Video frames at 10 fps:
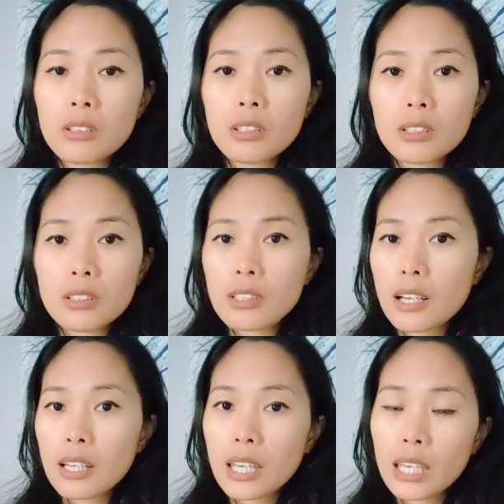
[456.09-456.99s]

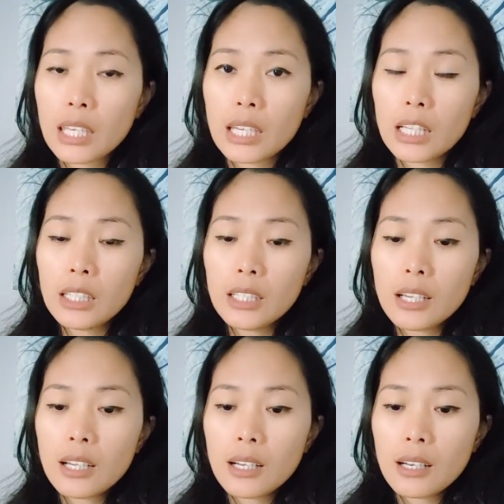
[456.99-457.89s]
stuck here.
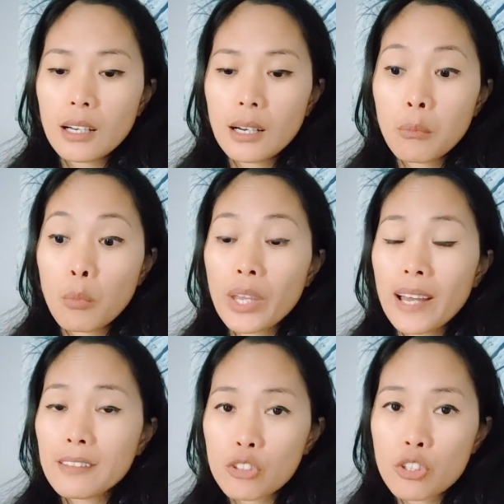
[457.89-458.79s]
We
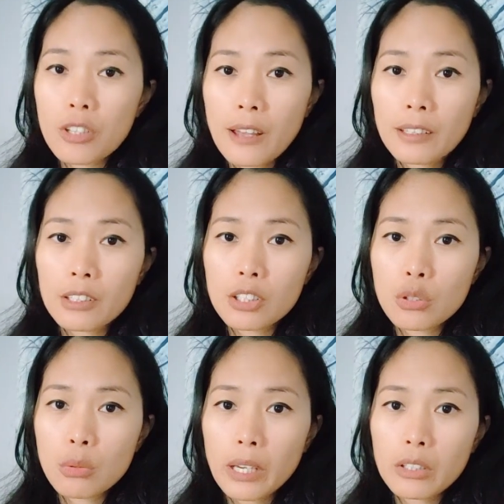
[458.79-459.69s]
understand the
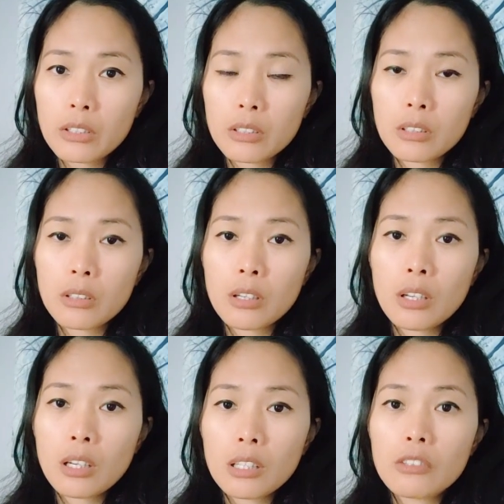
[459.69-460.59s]
situation
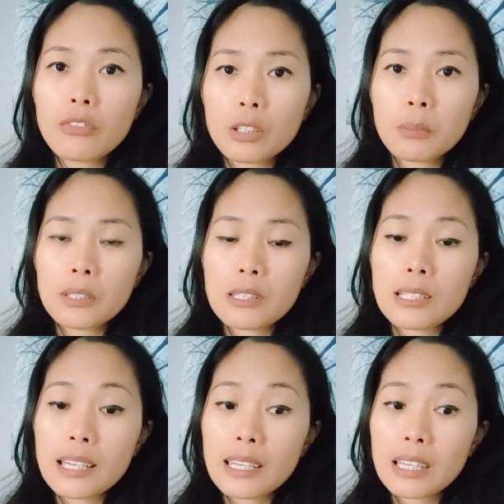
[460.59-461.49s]
in the Philippines,
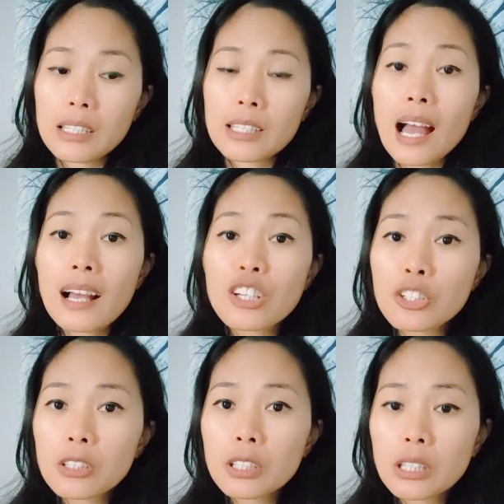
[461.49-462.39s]
that it is
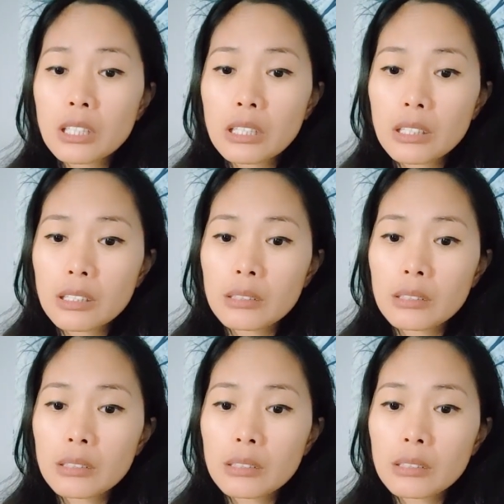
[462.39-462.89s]
actually